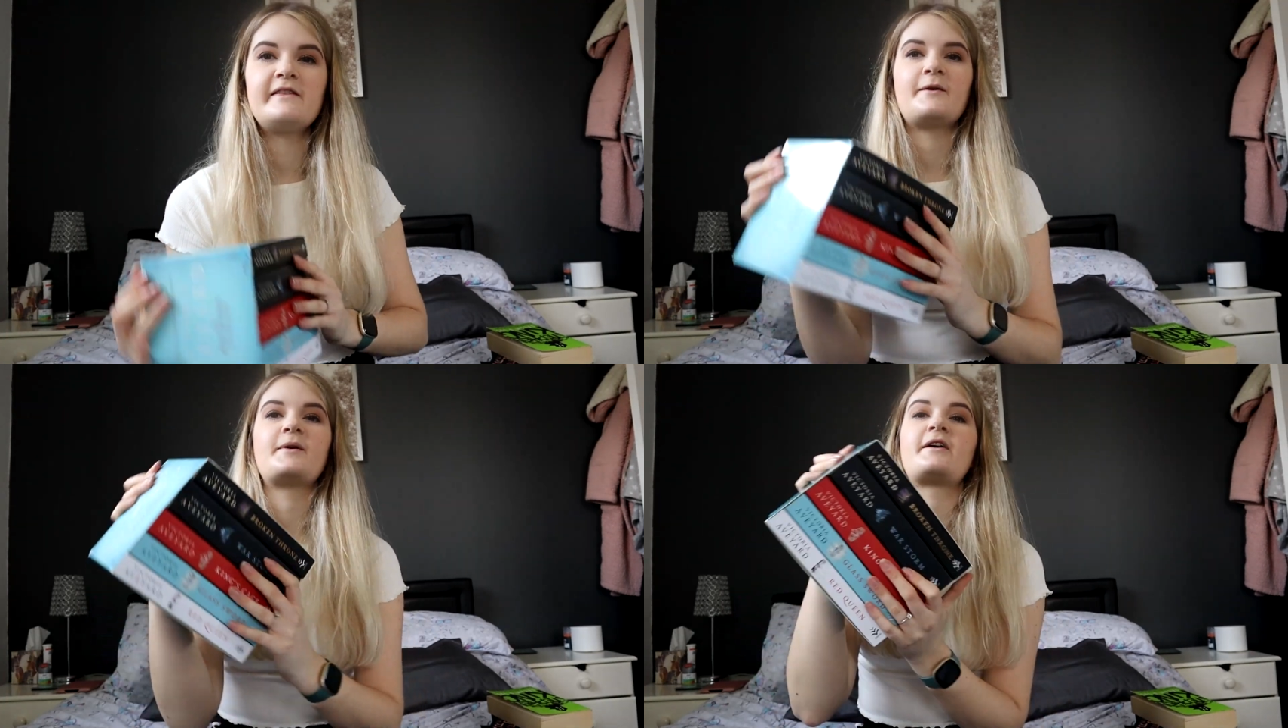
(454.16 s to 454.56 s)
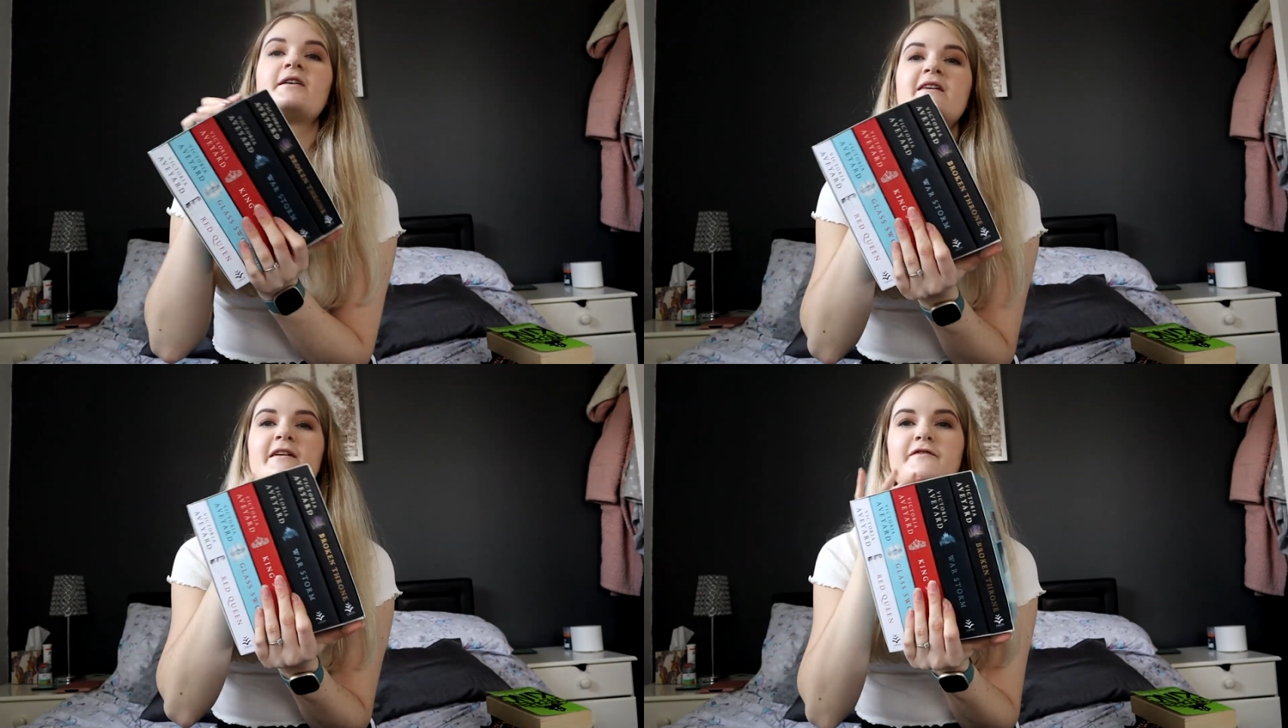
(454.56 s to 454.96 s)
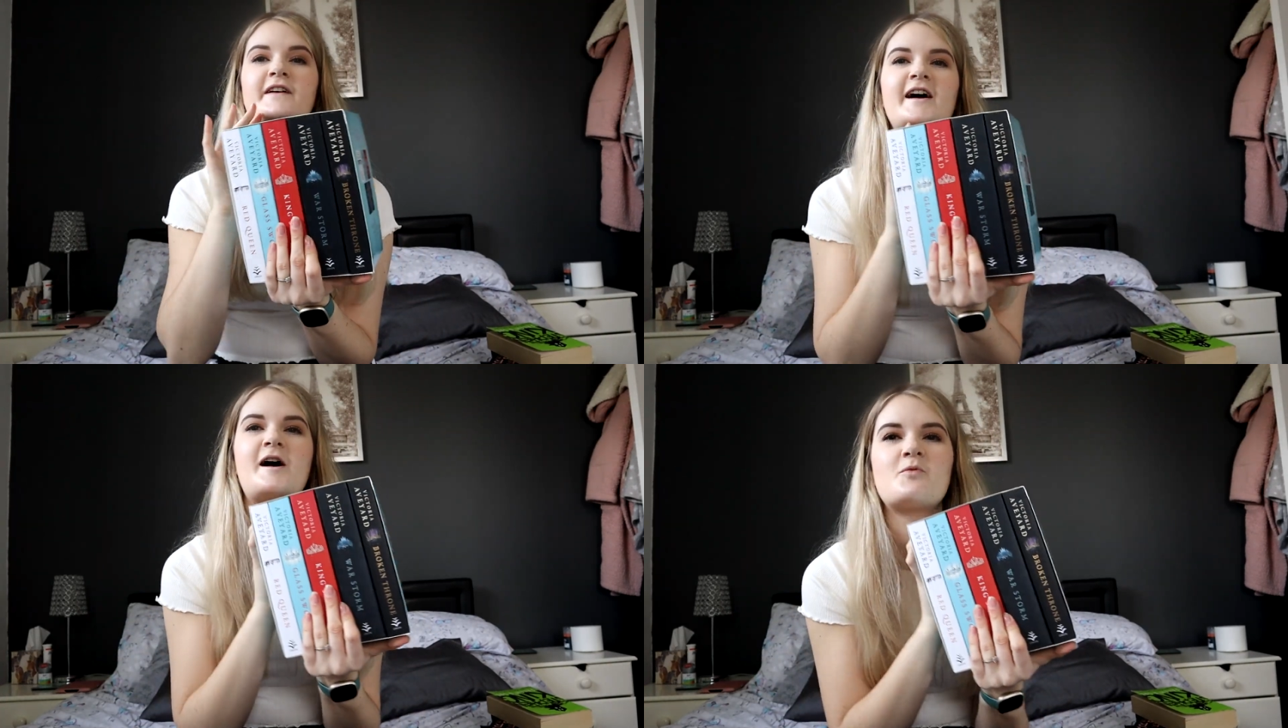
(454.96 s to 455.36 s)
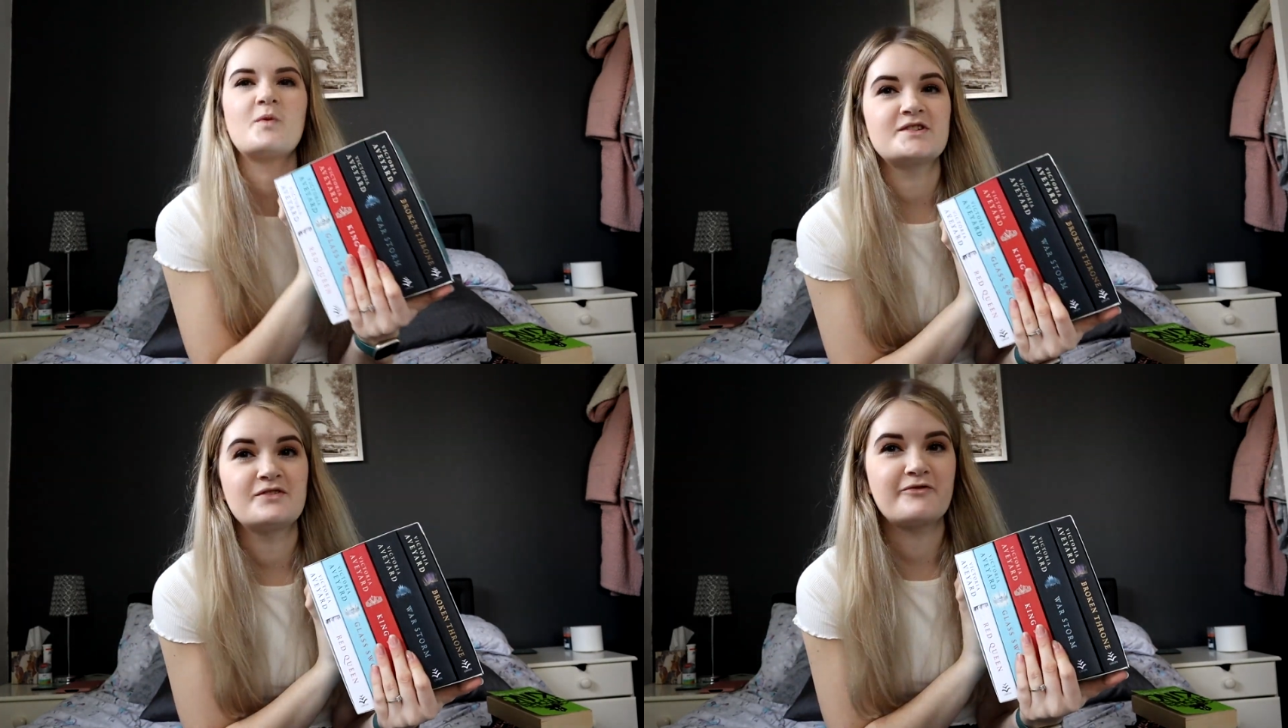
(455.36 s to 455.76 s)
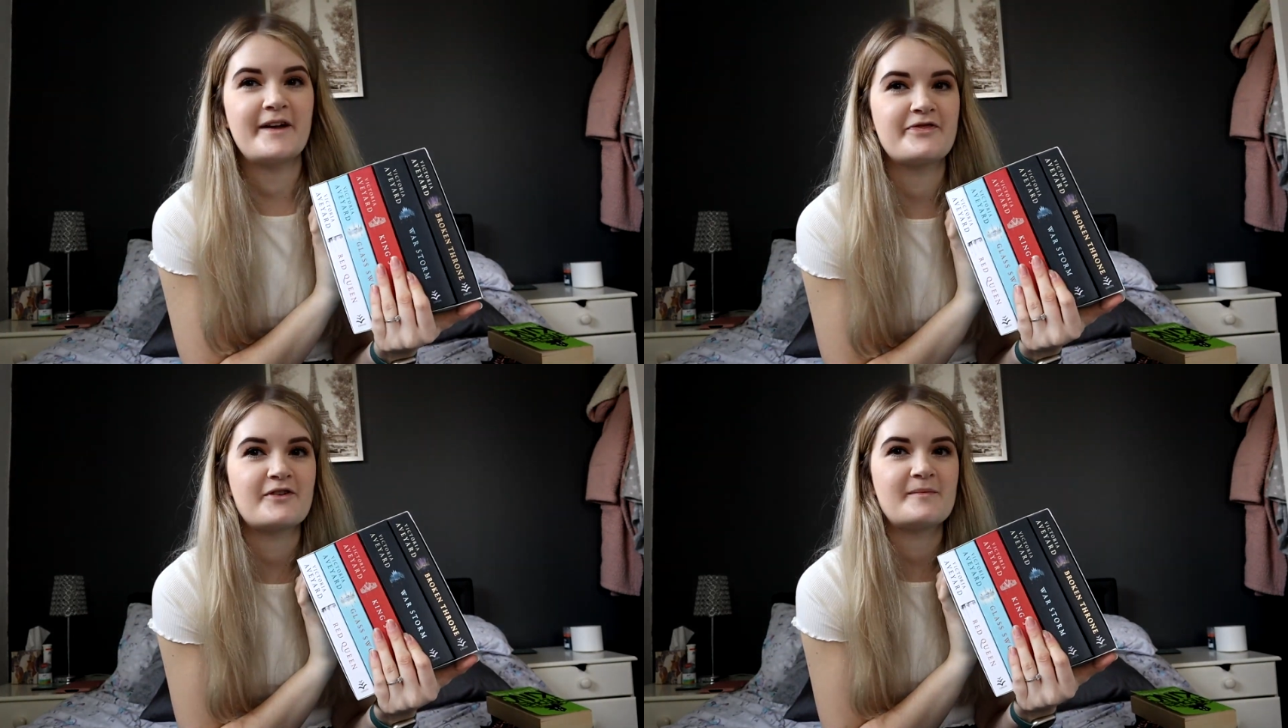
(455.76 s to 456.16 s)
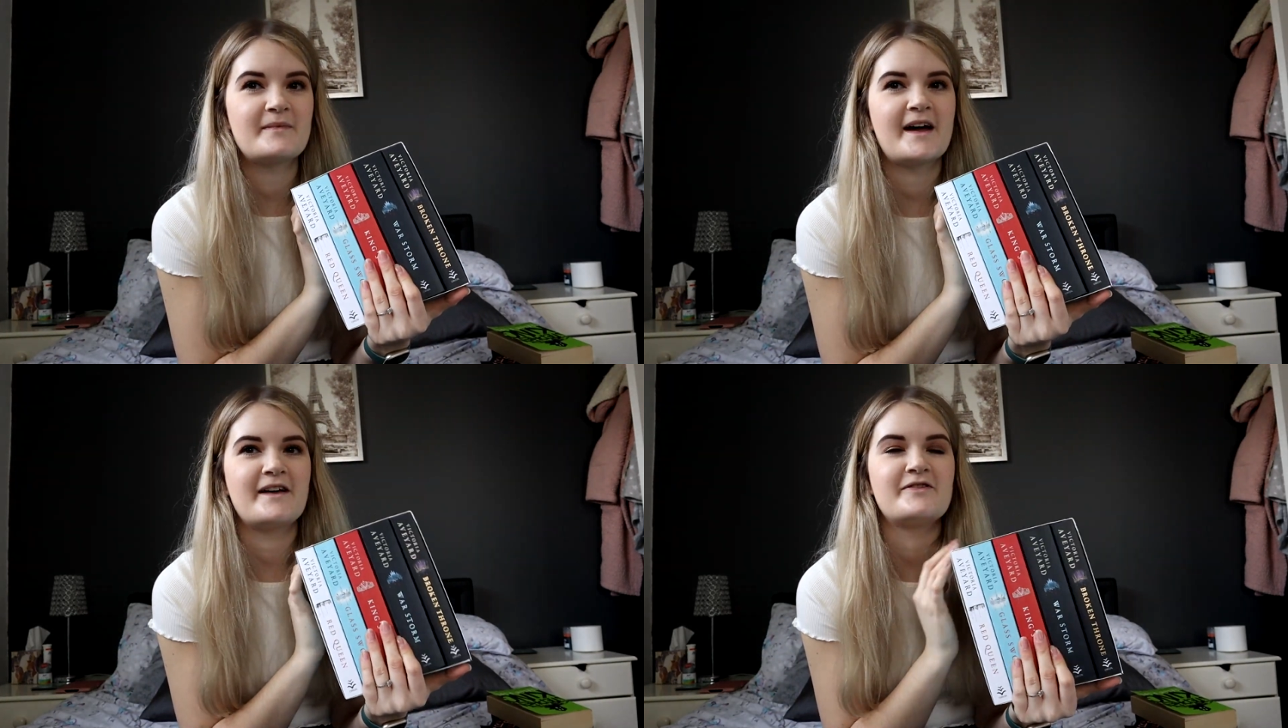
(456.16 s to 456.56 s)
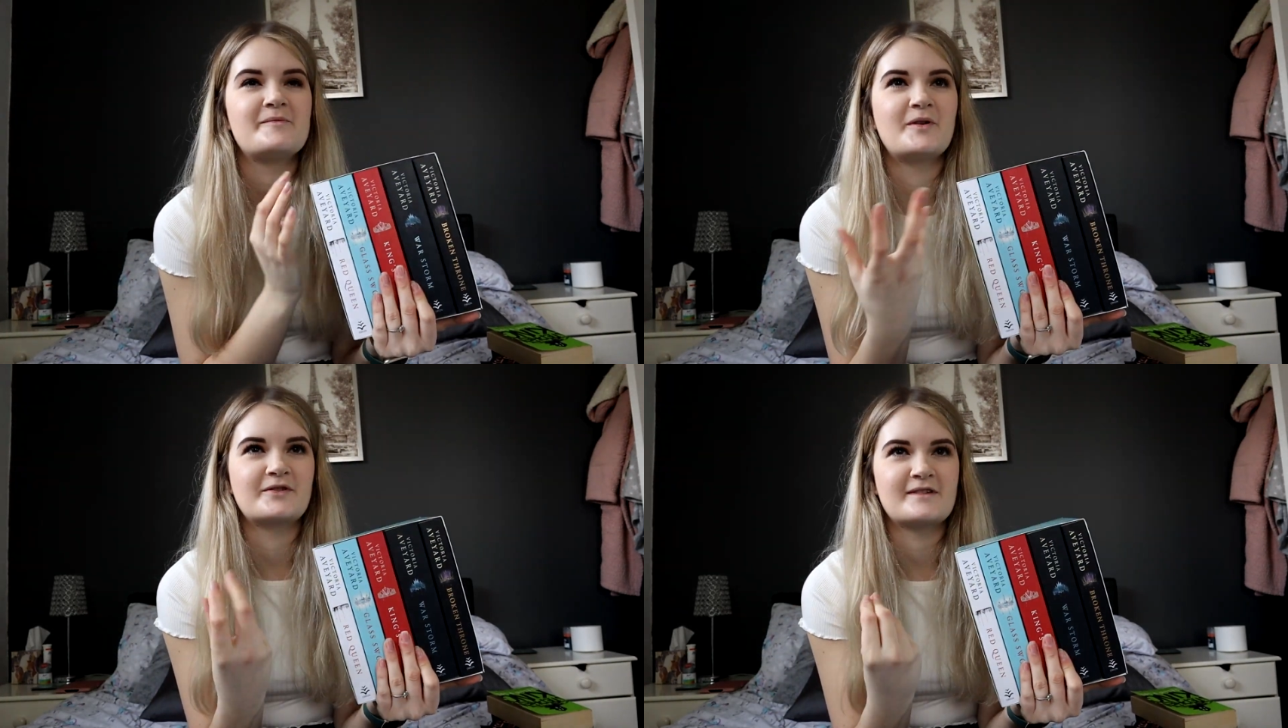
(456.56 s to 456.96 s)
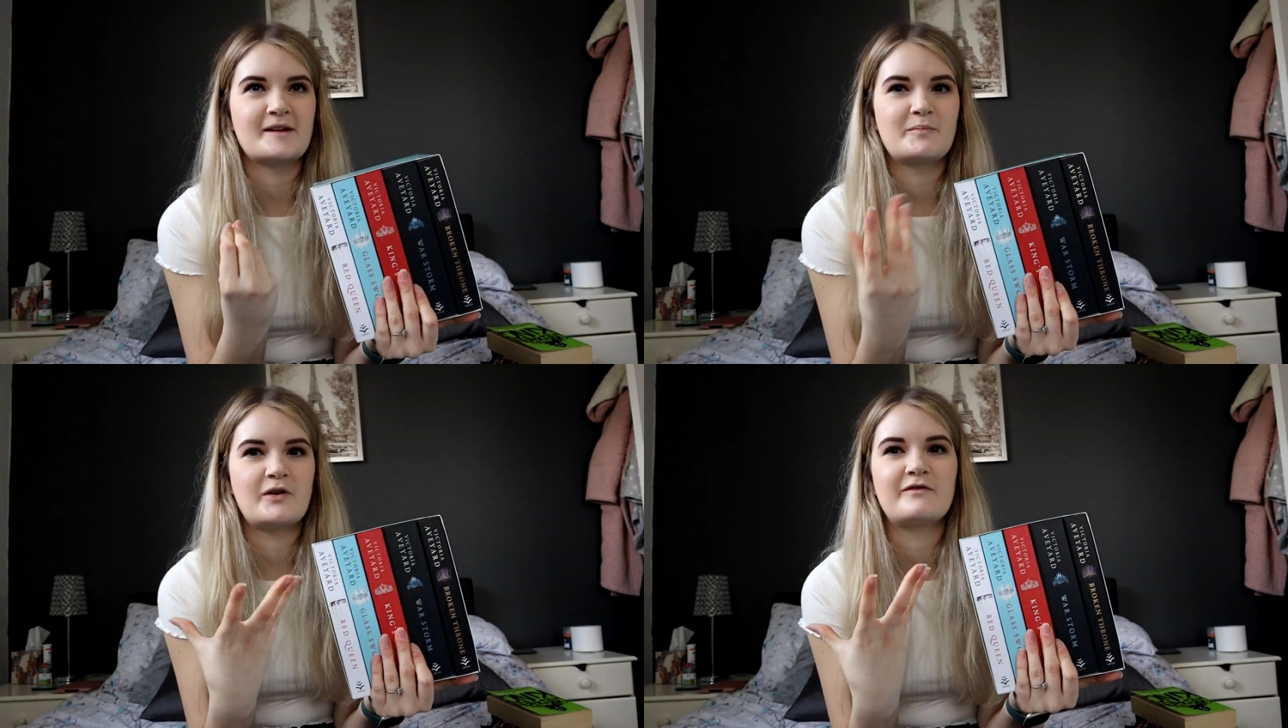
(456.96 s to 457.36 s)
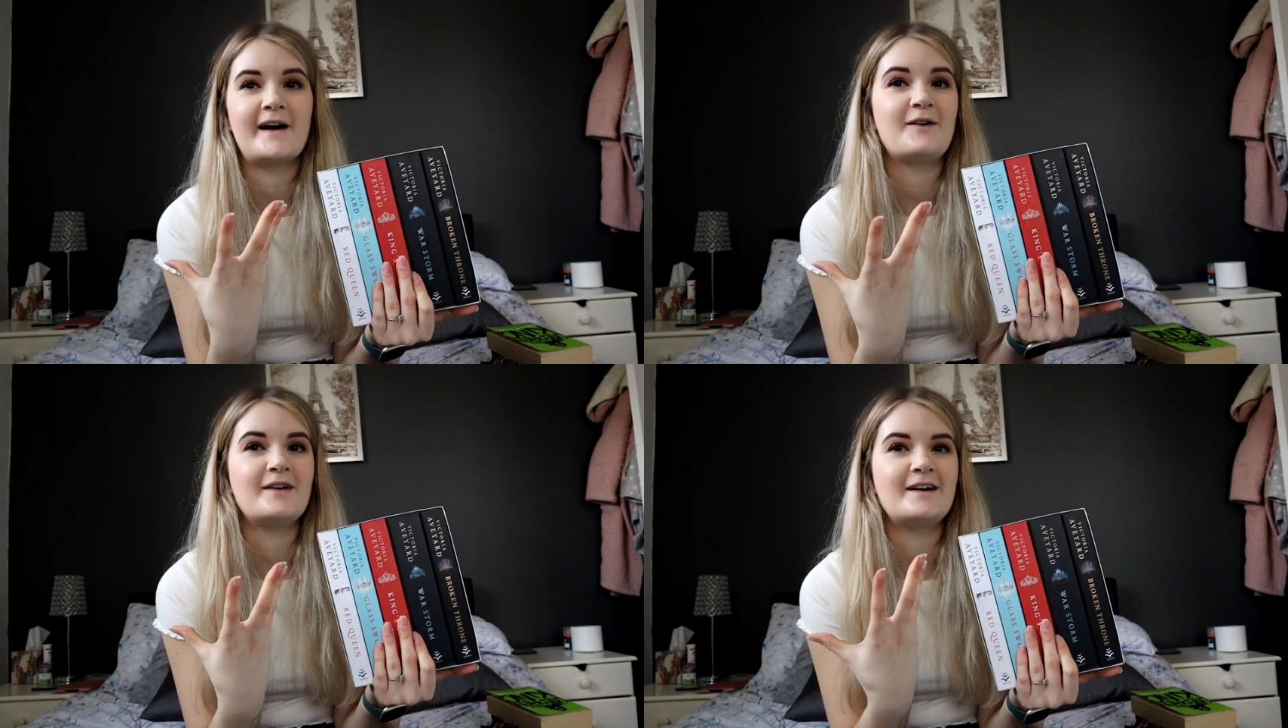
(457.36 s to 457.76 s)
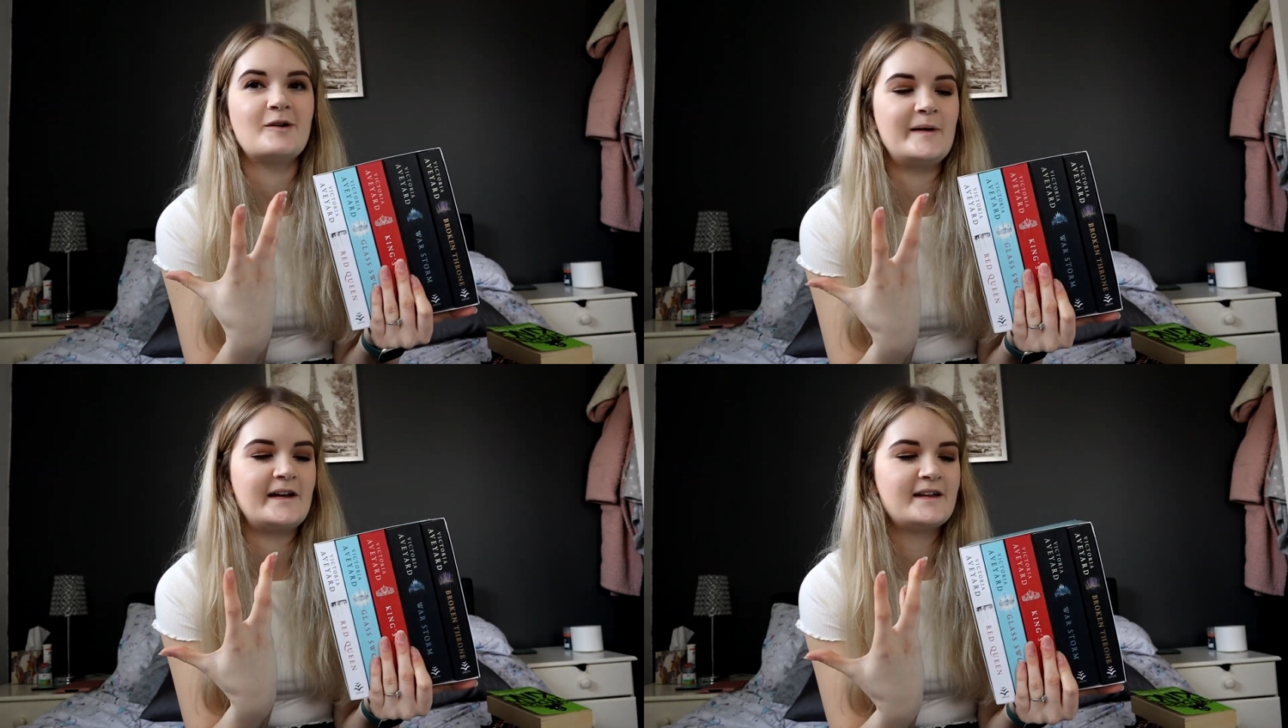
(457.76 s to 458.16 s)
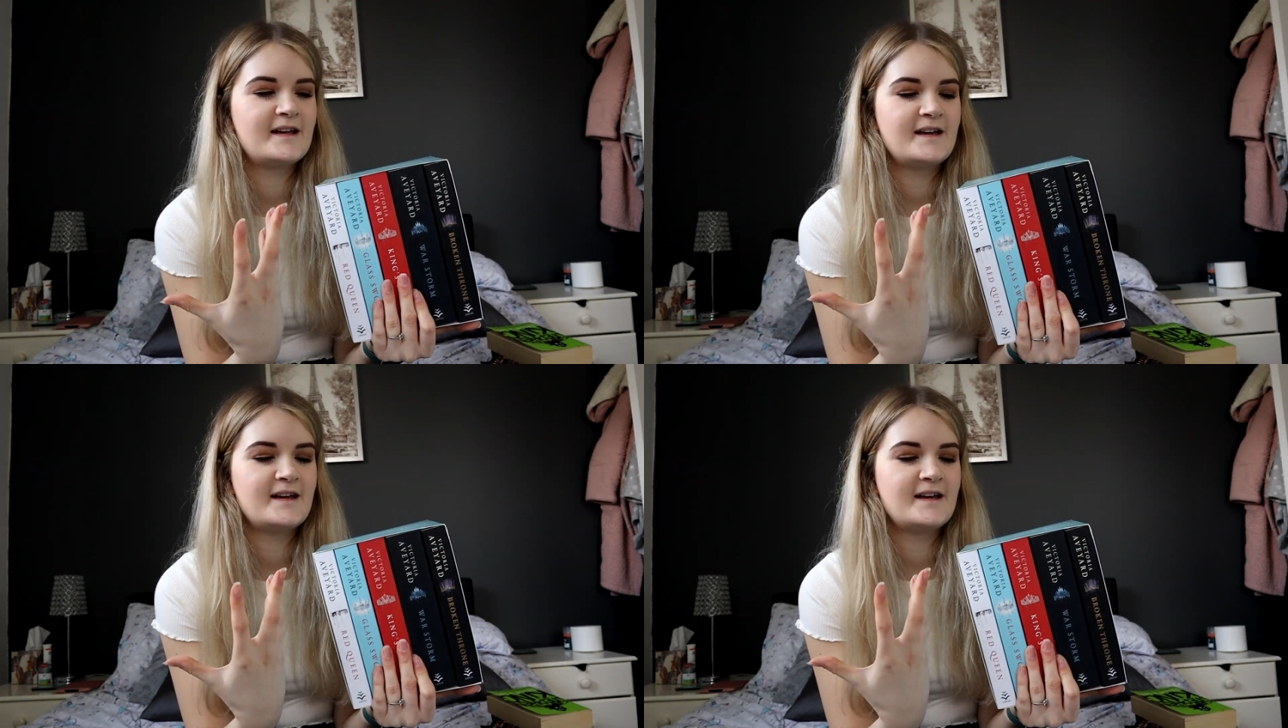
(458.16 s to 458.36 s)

There we go. They fit now, but once you've read them and the books like puff out a little bit,